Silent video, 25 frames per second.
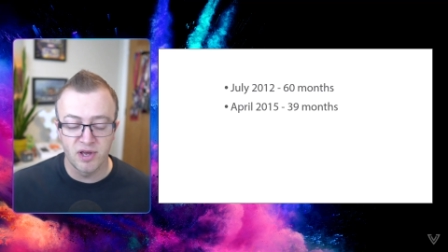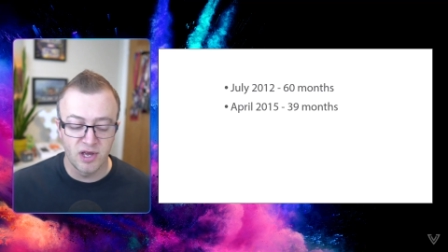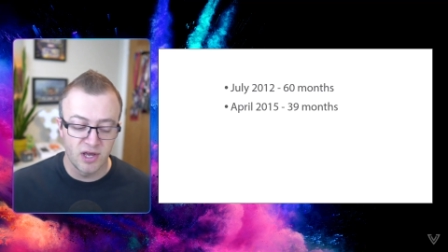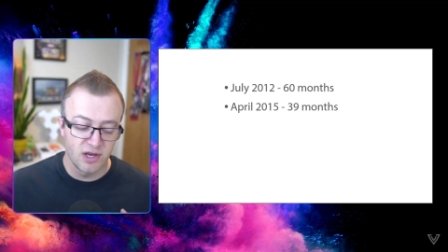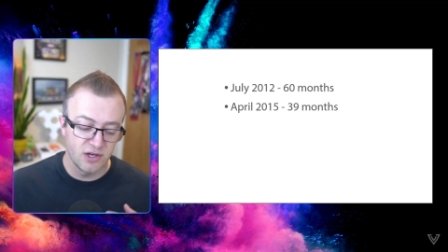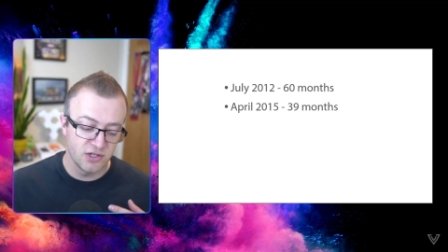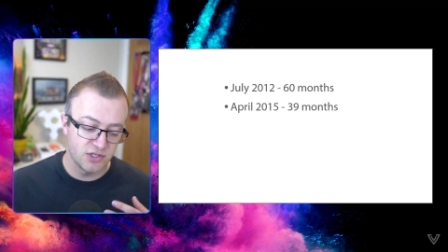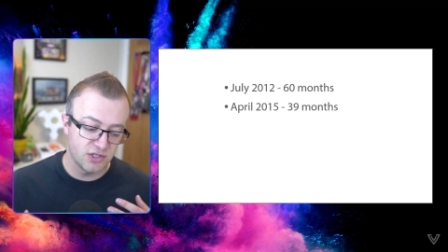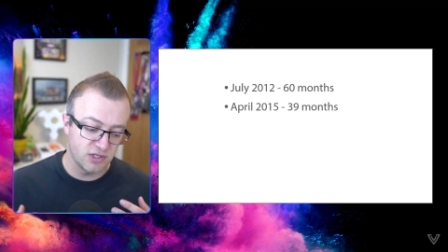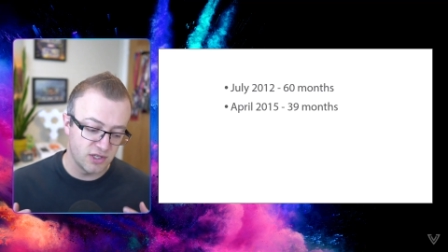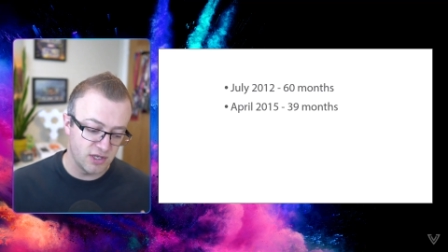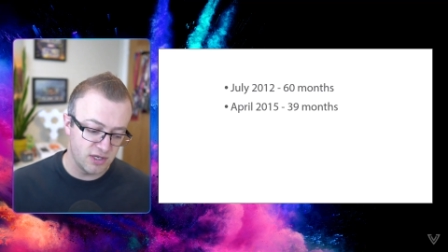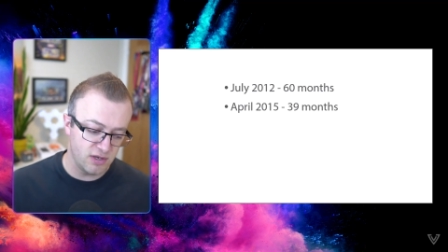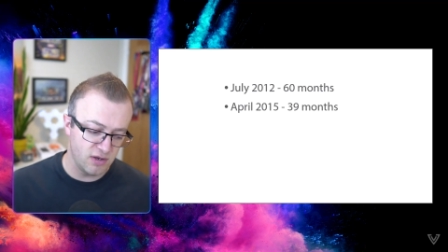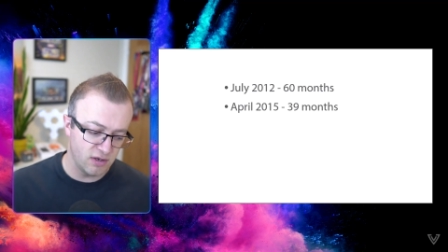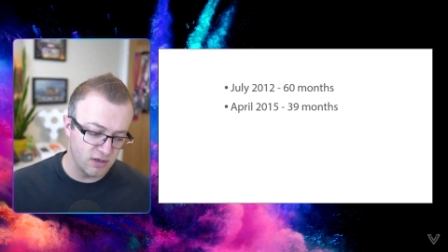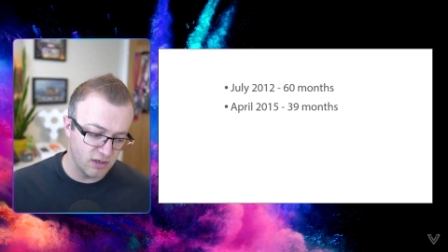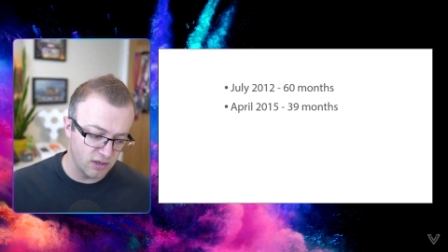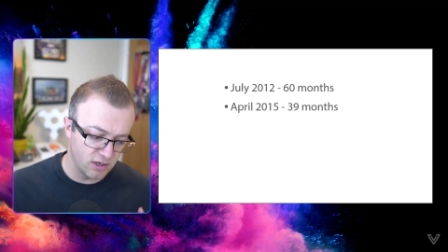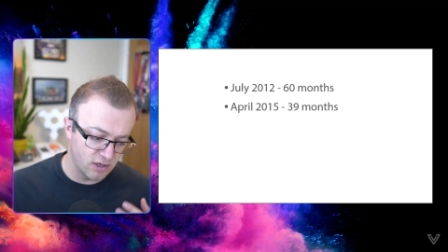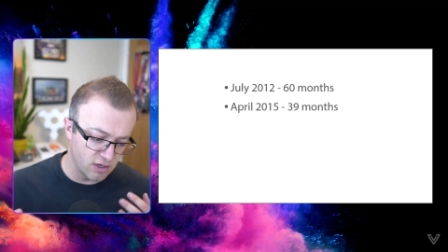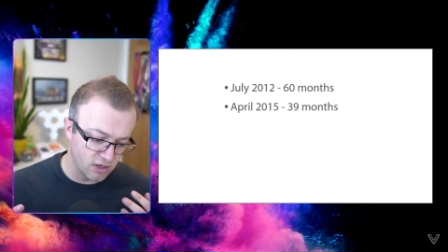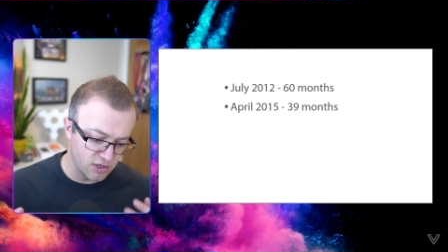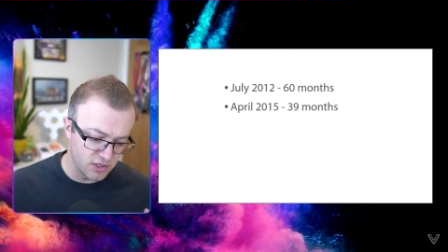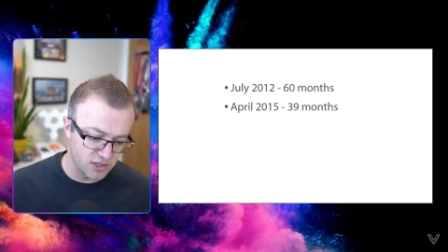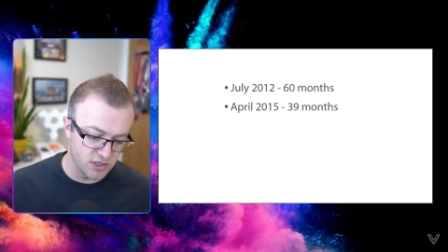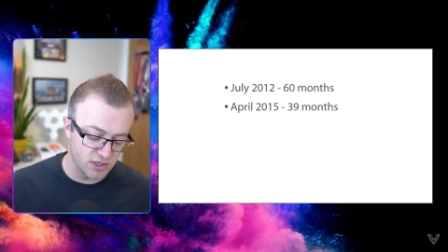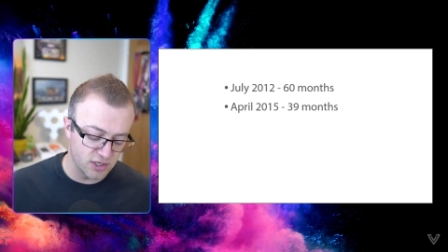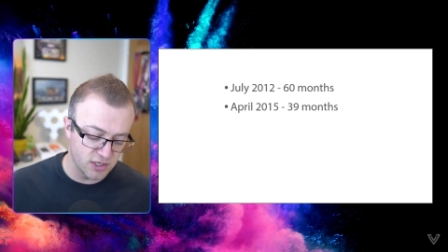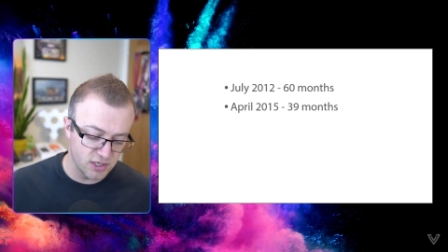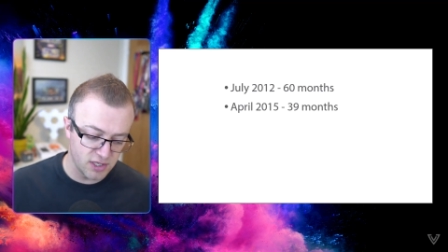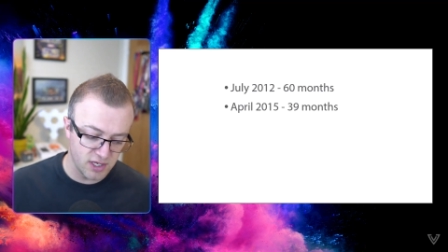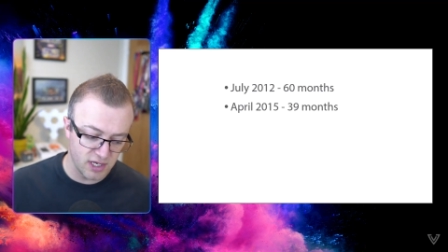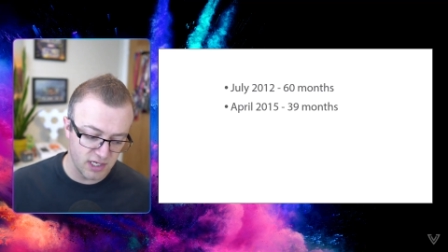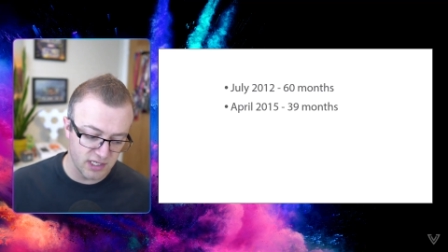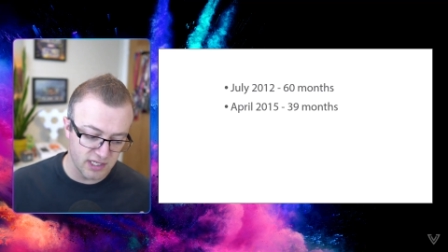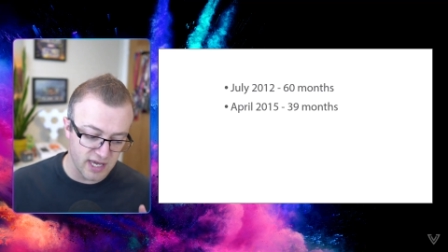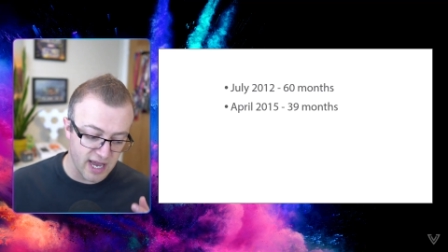so that you can conduct
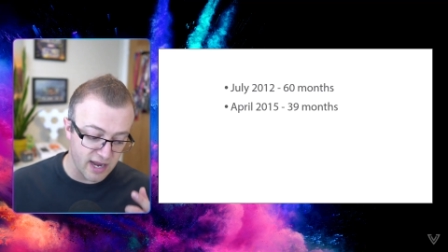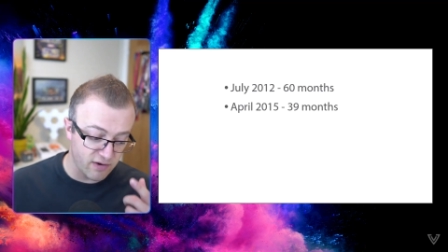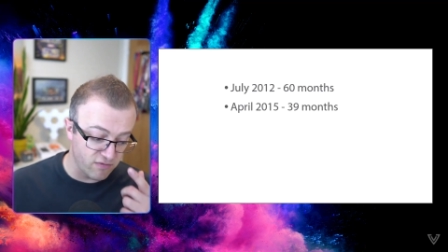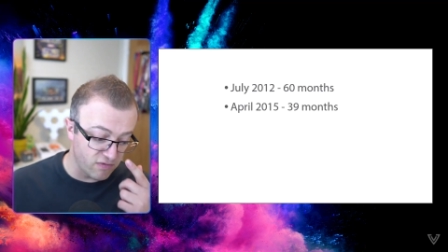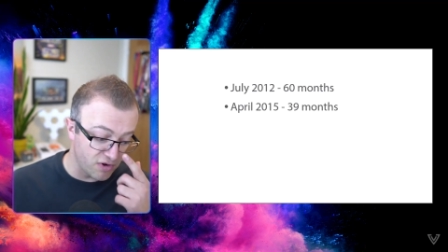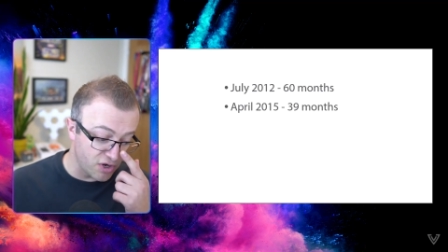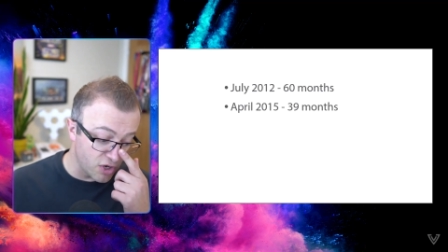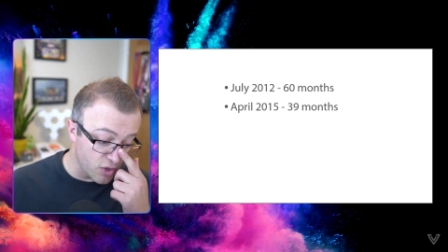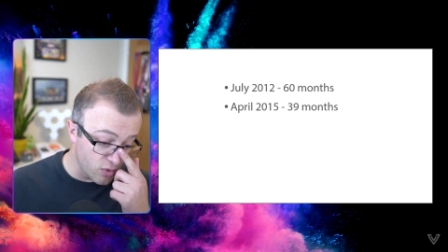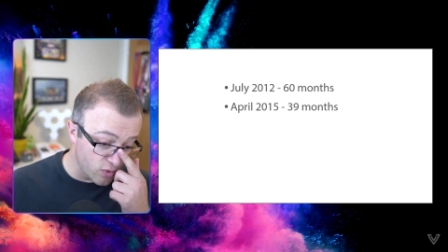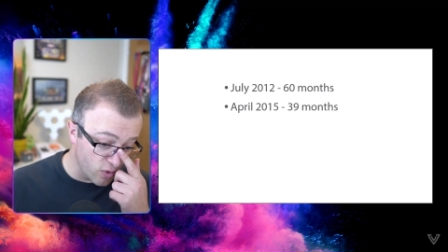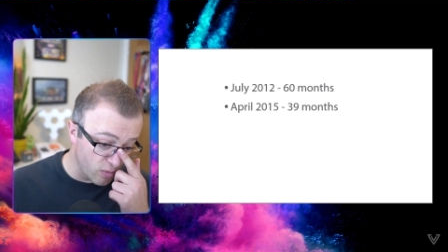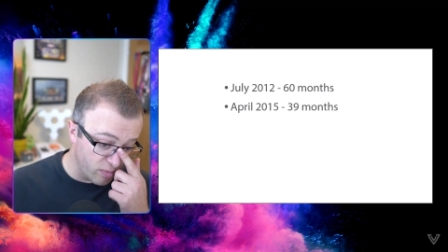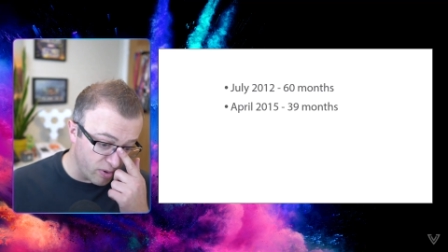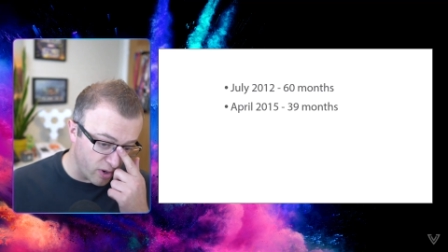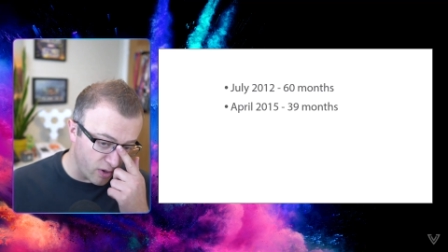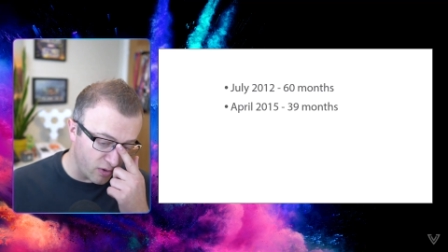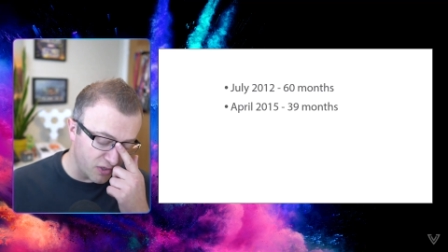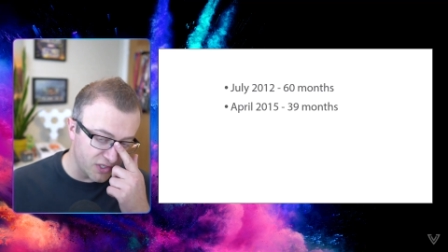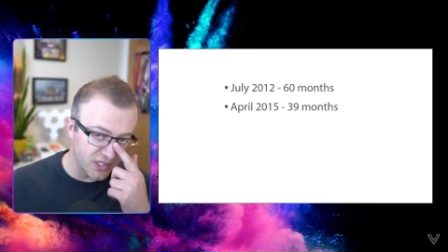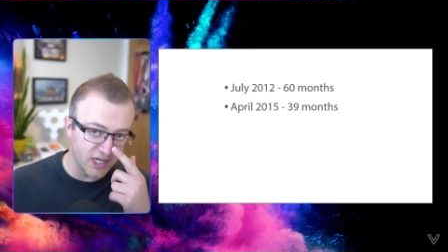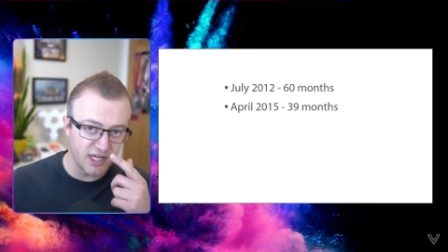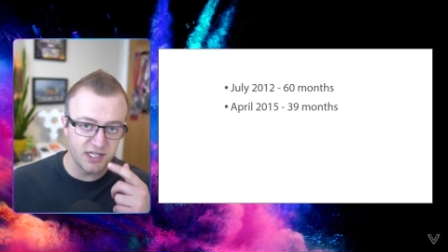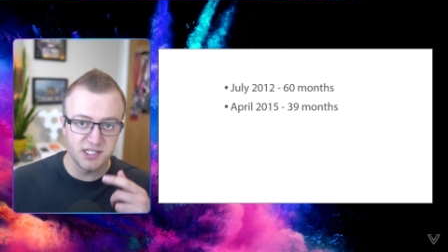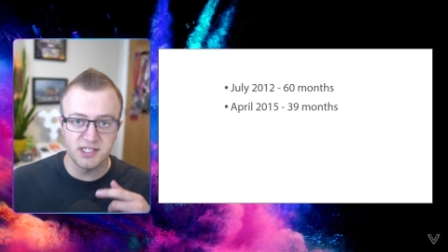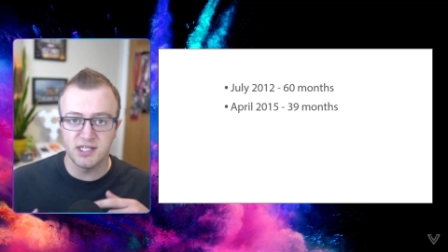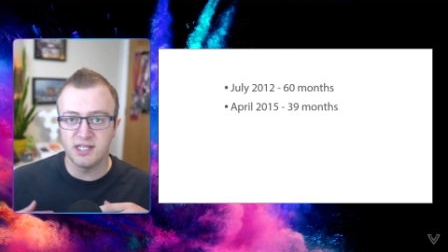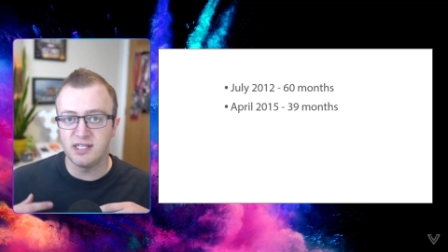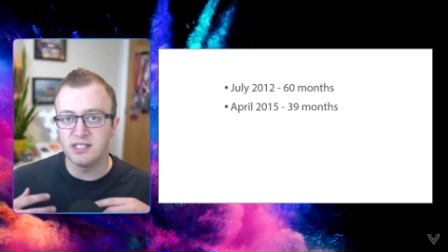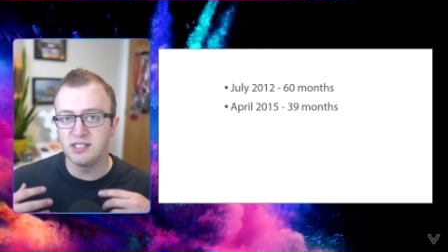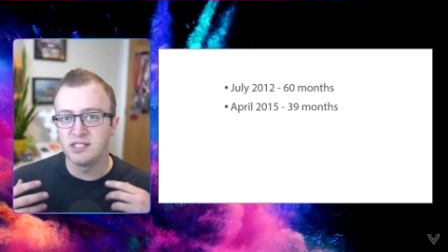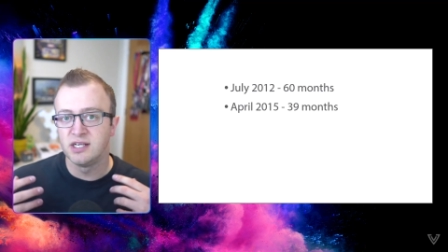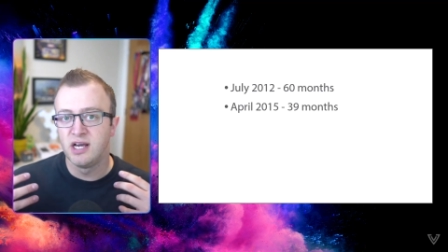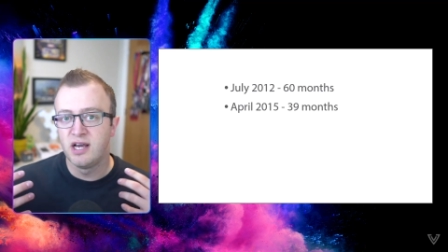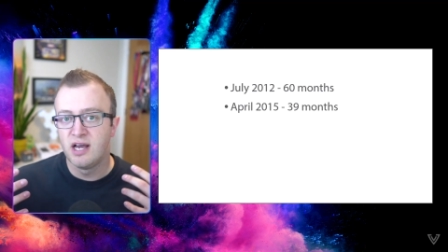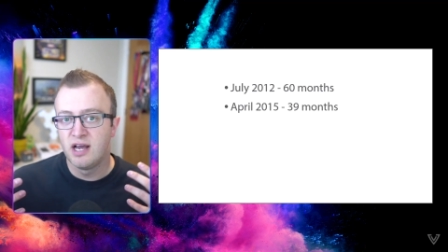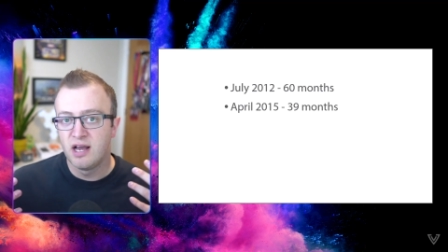things like renewal processes